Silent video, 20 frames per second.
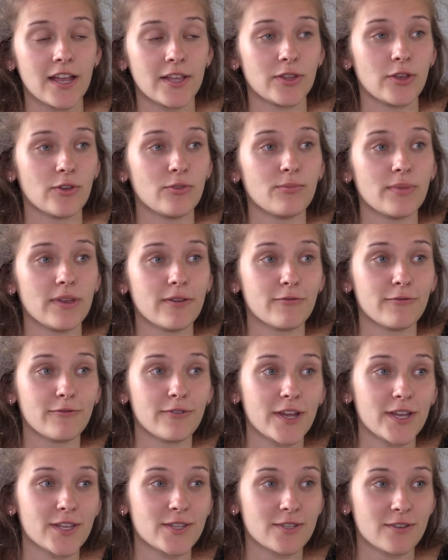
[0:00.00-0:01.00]
don't be
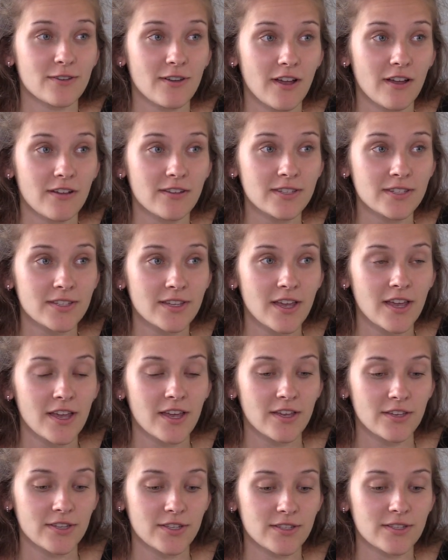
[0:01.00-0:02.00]
afraid to ask.
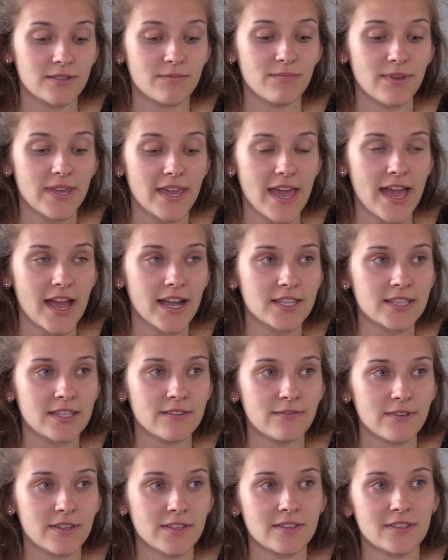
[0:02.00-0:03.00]
Just be
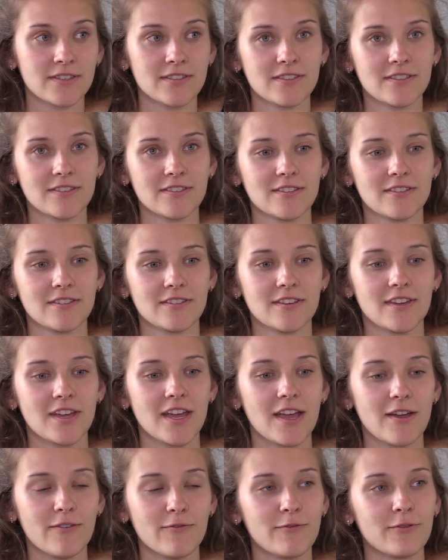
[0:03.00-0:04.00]
active. It's
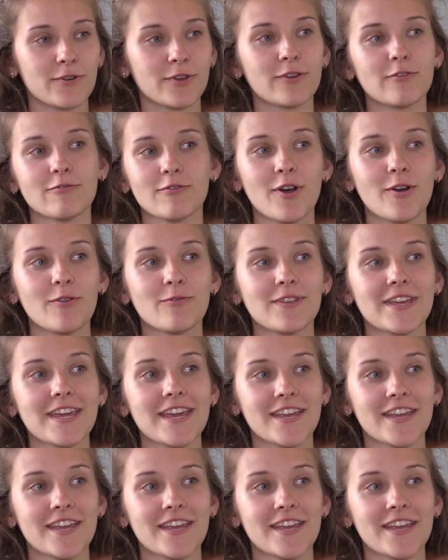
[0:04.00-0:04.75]
for your own